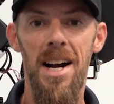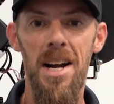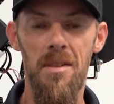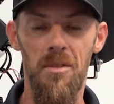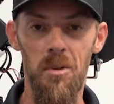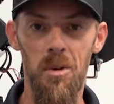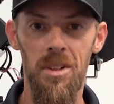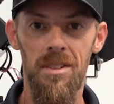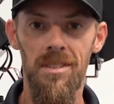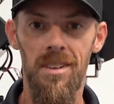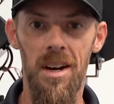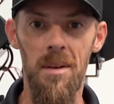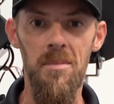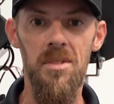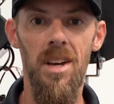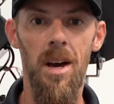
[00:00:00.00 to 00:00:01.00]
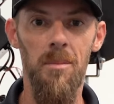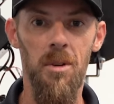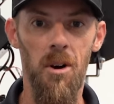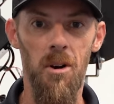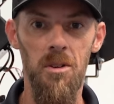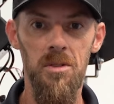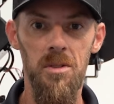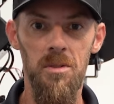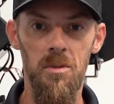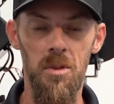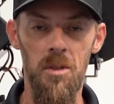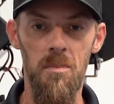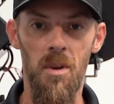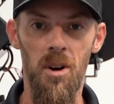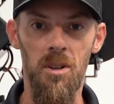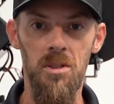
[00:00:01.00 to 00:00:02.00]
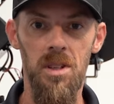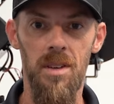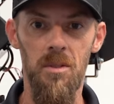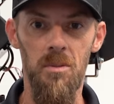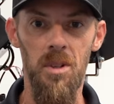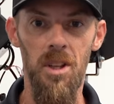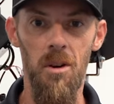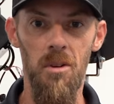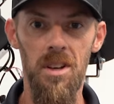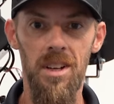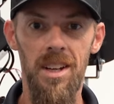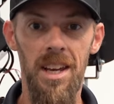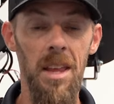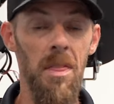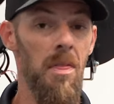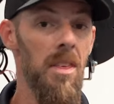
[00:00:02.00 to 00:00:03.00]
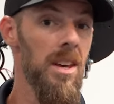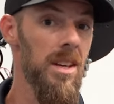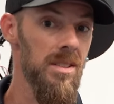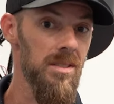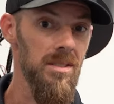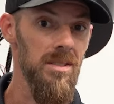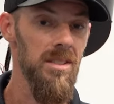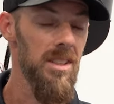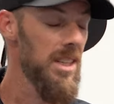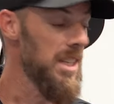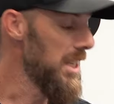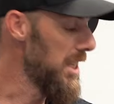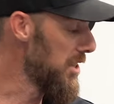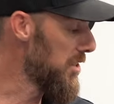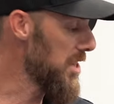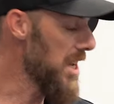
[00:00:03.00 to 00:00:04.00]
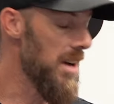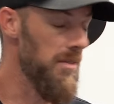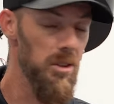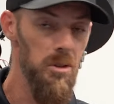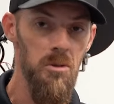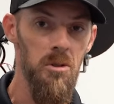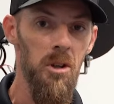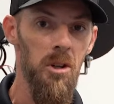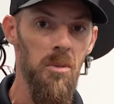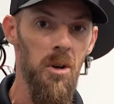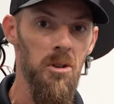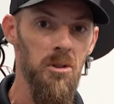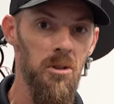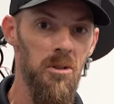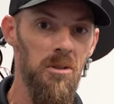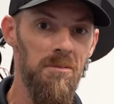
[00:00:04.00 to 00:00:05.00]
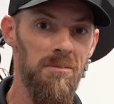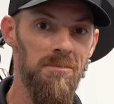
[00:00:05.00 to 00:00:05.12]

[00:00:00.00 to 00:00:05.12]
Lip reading: Hi everyone, I'm Tom Carlson with Mark 7 Reloading, and this is the Evolution Commercial.